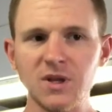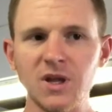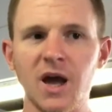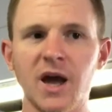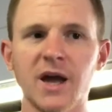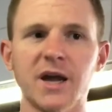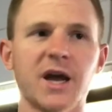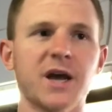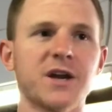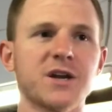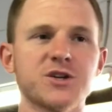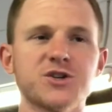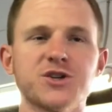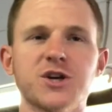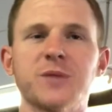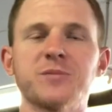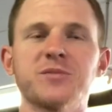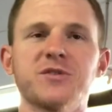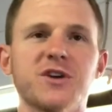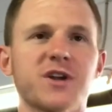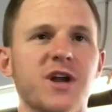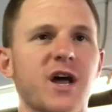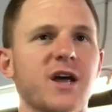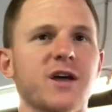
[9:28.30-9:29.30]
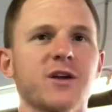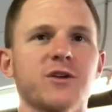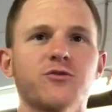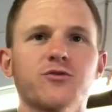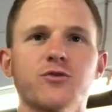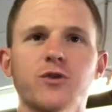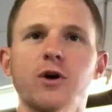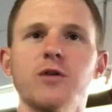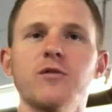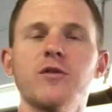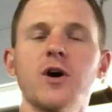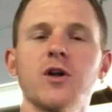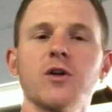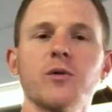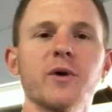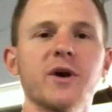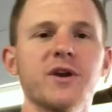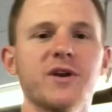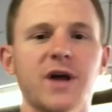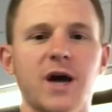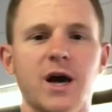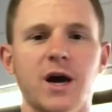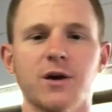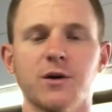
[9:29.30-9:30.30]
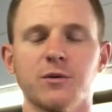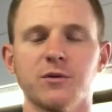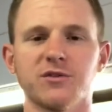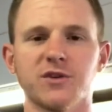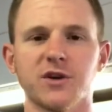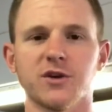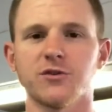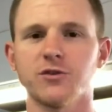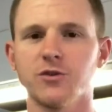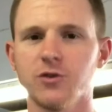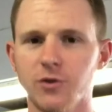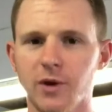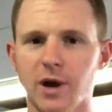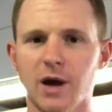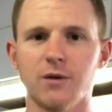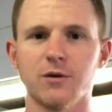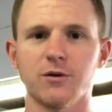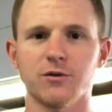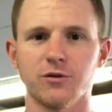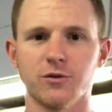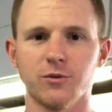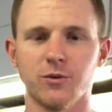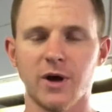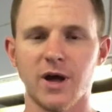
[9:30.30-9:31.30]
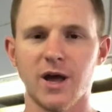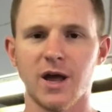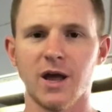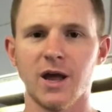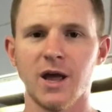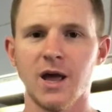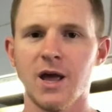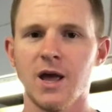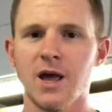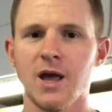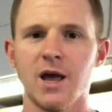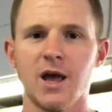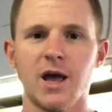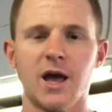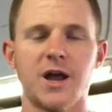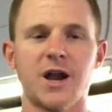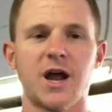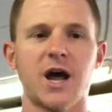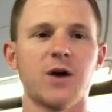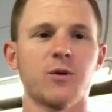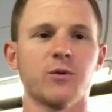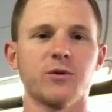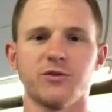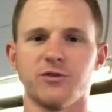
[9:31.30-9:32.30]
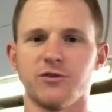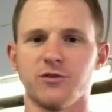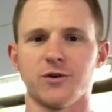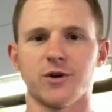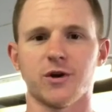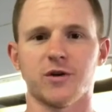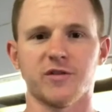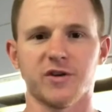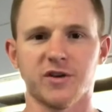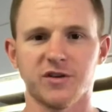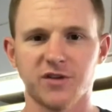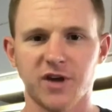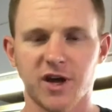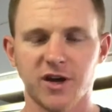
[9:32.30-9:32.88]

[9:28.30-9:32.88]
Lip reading: I kind of jumped in. I drove all the way down. It was like 2 hours away, and I was nervous.